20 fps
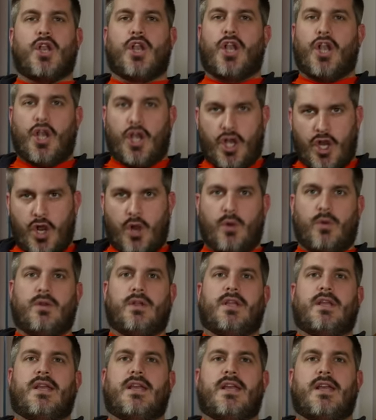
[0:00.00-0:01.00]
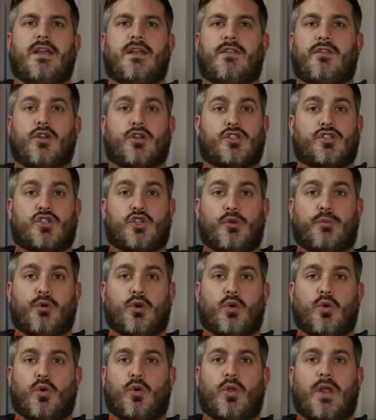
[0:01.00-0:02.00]
No. They're
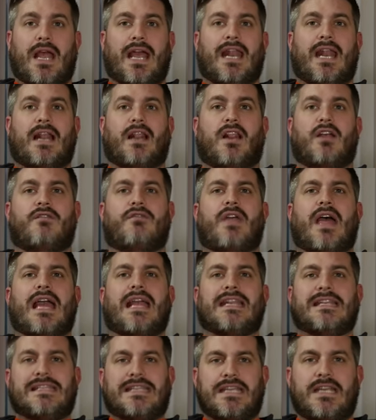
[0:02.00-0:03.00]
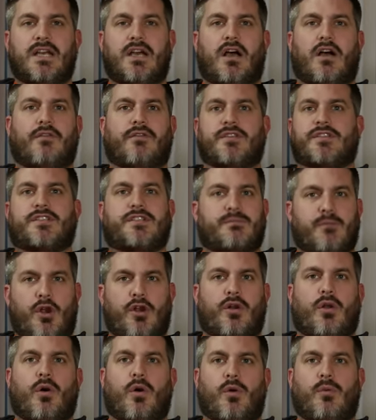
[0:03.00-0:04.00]
super cool and I love the idea of a
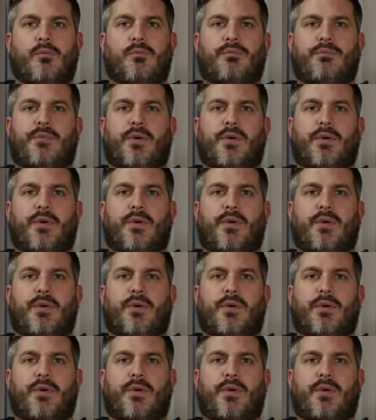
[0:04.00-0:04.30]
smart home,